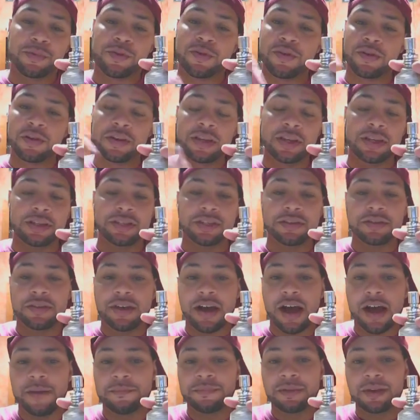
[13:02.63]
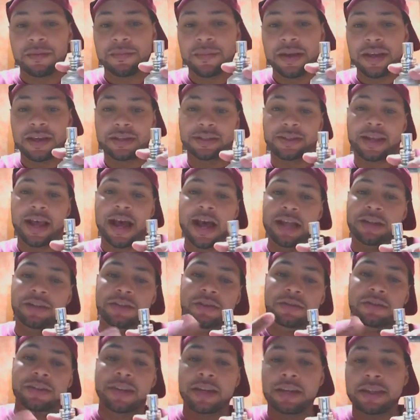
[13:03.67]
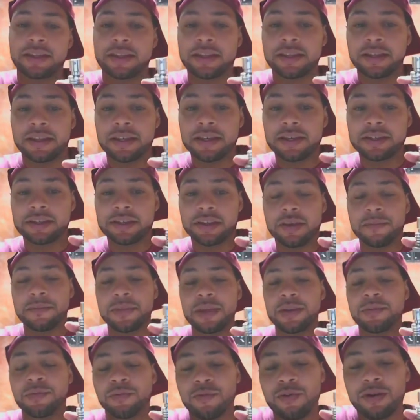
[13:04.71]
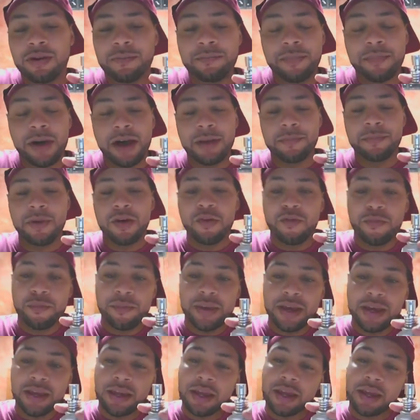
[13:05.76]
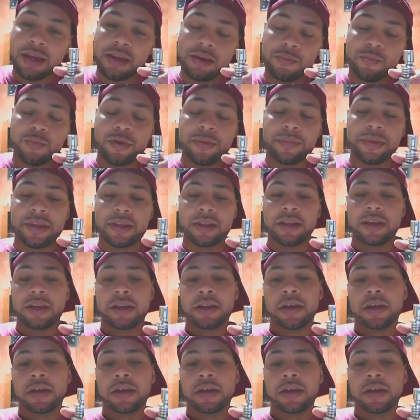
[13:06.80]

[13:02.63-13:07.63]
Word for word: Gonna get you compliments. I do think that this can be worn by both men and women.